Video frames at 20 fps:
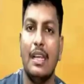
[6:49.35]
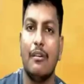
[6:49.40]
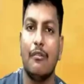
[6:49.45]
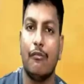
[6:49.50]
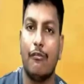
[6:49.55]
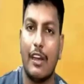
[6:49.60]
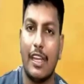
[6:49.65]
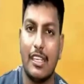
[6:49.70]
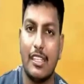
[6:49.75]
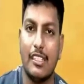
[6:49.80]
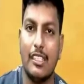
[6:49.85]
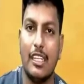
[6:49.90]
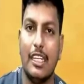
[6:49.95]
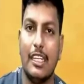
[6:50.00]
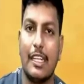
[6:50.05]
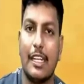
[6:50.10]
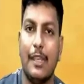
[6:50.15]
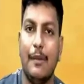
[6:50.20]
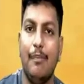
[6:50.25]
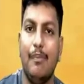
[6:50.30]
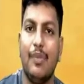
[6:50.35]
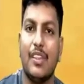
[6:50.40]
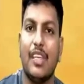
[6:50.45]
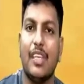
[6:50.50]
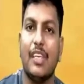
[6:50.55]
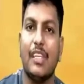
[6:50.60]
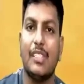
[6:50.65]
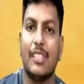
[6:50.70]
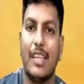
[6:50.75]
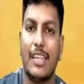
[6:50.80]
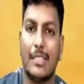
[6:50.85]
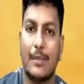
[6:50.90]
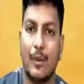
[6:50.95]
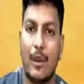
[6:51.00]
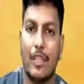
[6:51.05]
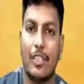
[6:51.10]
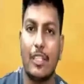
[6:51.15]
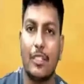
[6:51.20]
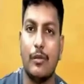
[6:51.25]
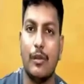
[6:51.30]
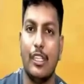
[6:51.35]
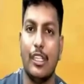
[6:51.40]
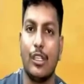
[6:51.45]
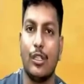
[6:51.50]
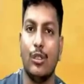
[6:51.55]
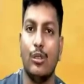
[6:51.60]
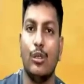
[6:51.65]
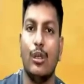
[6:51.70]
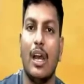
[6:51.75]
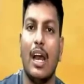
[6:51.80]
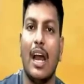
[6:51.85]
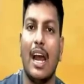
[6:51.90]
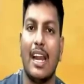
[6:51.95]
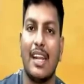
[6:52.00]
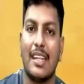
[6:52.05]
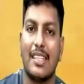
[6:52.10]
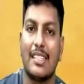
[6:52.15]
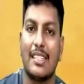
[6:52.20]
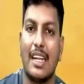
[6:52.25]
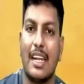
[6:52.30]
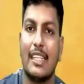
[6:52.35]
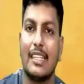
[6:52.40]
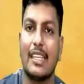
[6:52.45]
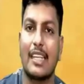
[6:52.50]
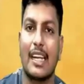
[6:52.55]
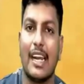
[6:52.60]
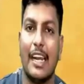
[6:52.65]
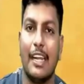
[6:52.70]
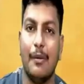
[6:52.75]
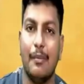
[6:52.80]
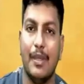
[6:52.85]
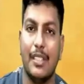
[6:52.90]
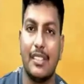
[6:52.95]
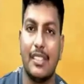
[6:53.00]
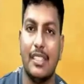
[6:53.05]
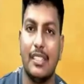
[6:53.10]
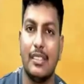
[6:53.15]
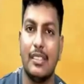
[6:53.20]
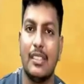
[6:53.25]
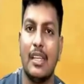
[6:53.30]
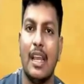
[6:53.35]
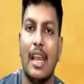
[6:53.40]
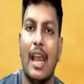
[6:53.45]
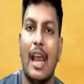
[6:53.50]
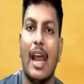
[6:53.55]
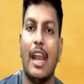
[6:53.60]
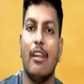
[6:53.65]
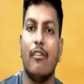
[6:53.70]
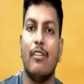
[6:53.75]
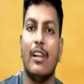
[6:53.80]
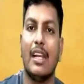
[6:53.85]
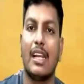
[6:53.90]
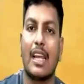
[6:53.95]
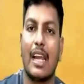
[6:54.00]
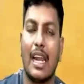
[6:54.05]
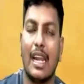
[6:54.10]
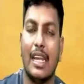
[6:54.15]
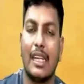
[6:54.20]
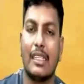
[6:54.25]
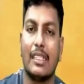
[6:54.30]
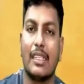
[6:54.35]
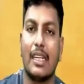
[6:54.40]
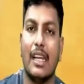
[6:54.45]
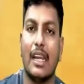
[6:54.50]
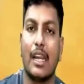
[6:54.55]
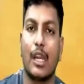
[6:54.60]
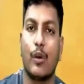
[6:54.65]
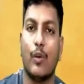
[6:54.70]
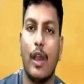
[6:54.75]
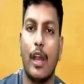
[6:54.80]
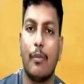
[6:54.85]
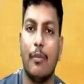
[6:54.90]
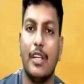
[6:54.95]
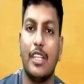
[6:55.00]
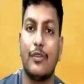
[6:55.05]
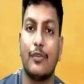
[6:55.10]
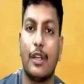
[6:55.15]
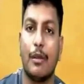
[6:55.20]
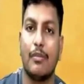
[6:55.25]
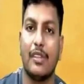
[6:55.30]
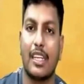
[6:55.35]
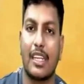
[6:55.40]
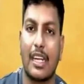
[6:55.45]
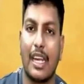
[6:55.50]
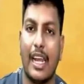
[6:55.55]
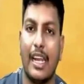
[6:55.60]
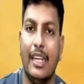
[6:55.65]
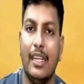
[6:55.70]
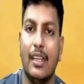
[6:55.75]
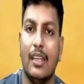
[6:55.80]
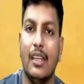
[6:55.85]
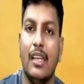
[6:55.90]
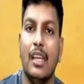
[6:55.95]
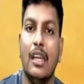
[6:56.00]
Functional team is responsible to understand the client business and will collect requirements from the client,